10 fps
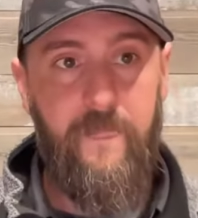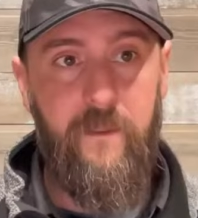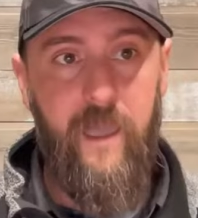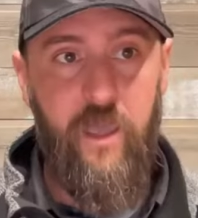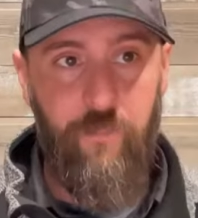
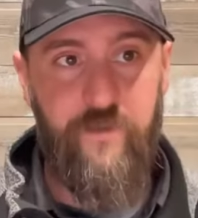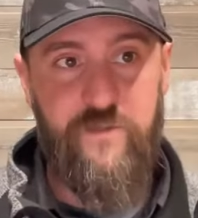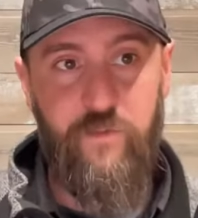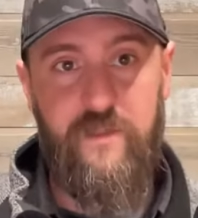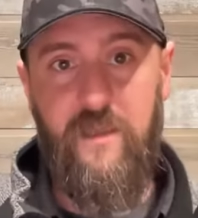helped us
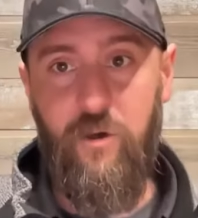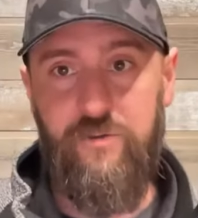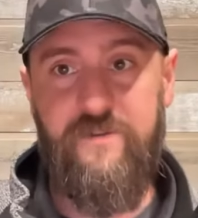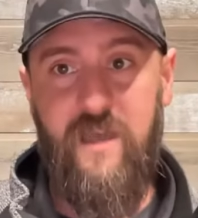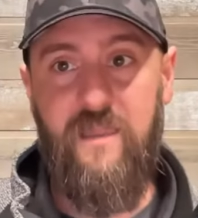with the
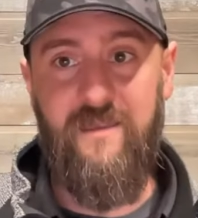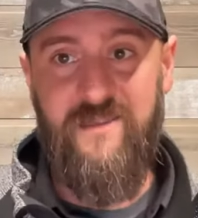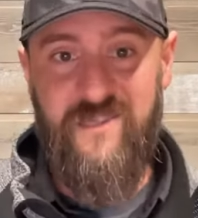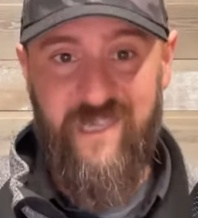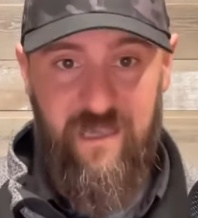old site. The
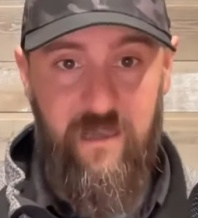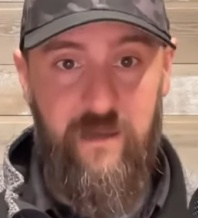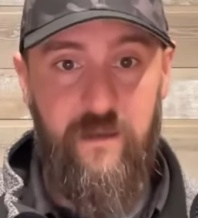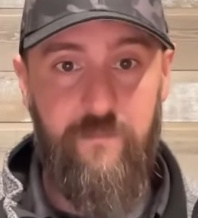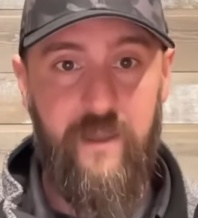
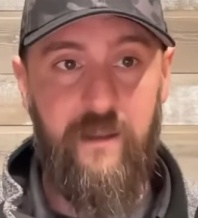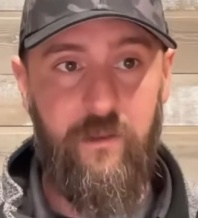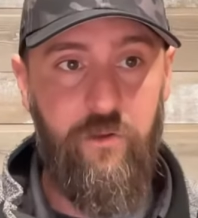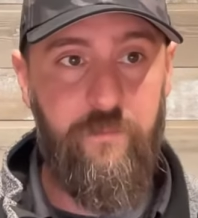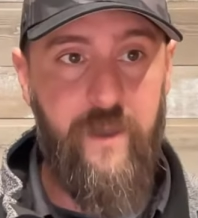skin made it
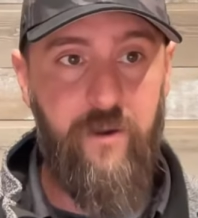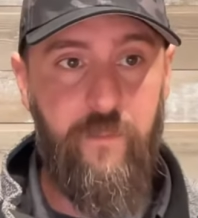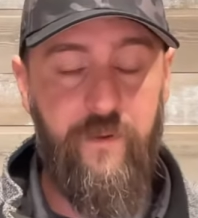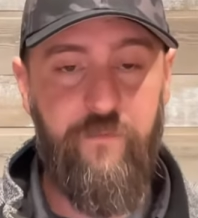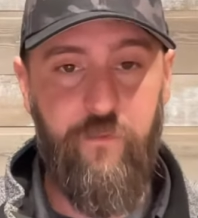look better,
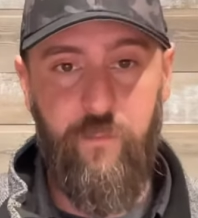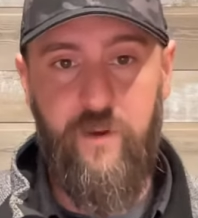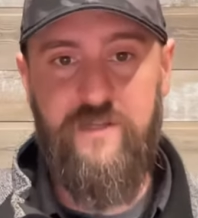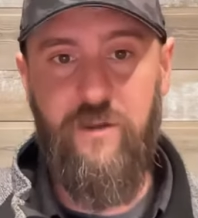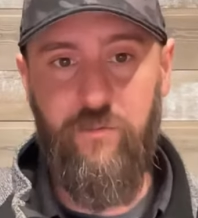but
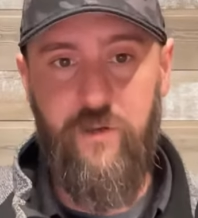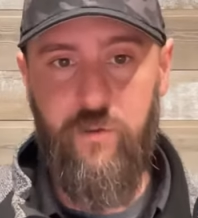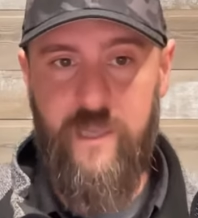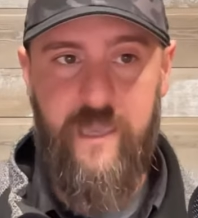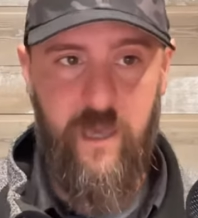Footbridge don't do
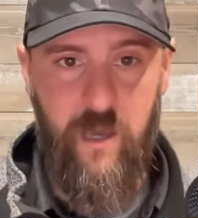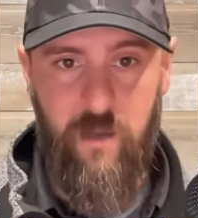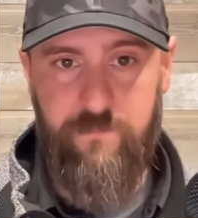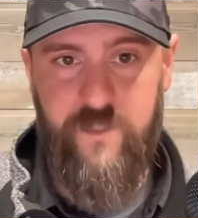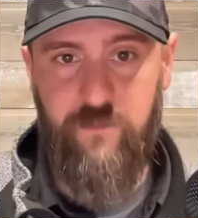
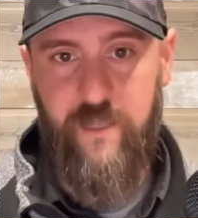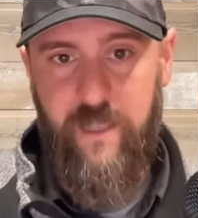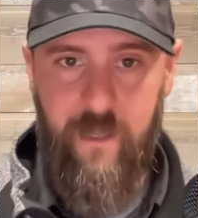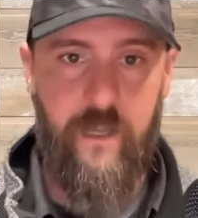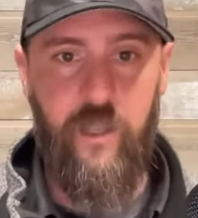e-com, so they
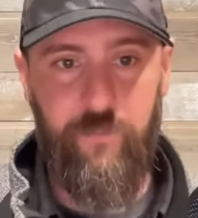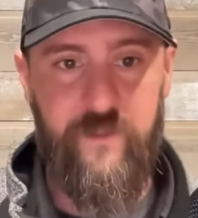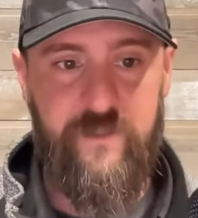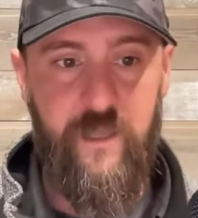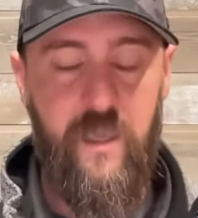kind of helped
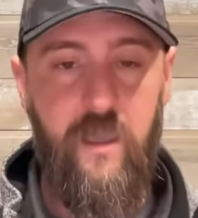us.